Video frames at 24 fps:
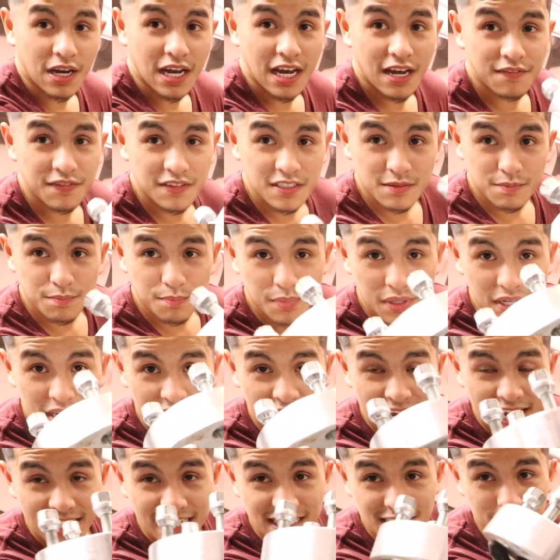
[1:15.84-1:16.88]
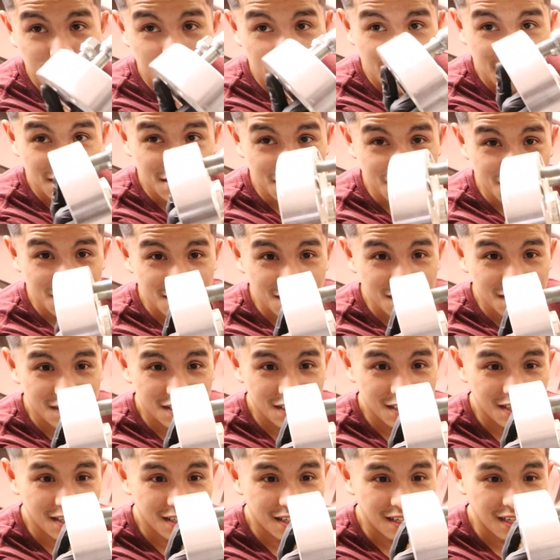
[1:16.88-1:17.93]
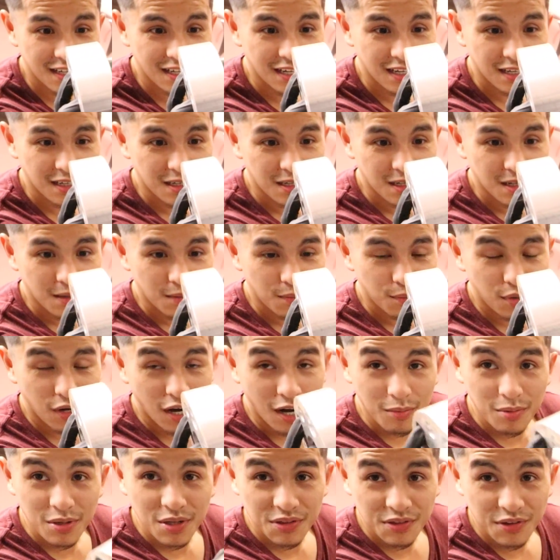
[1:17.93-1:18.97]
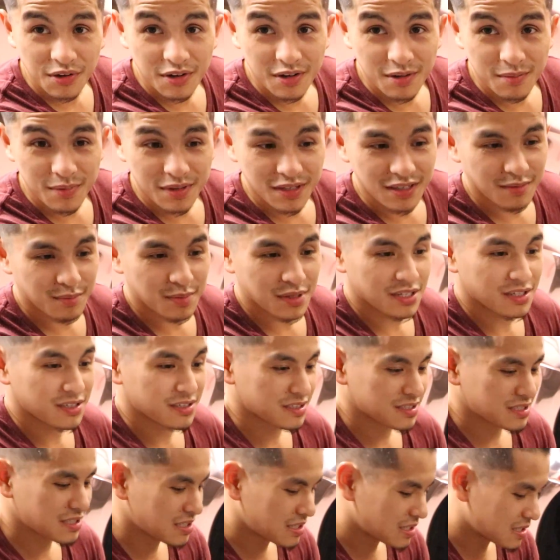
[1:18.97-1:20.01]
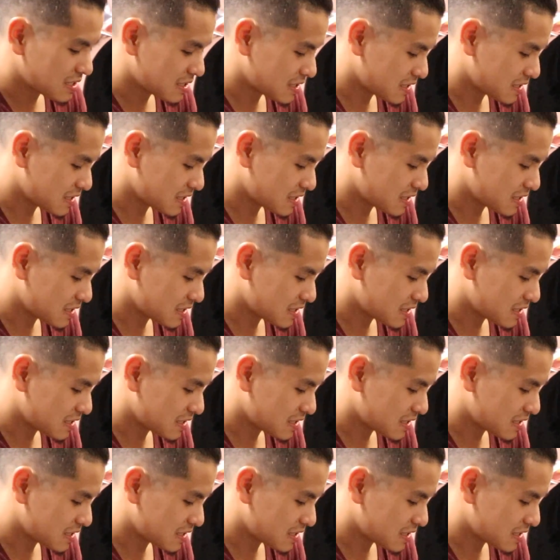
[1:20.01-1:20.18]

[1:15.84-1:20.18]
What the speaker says: I have these big ass spacers, probably 30 millimeters.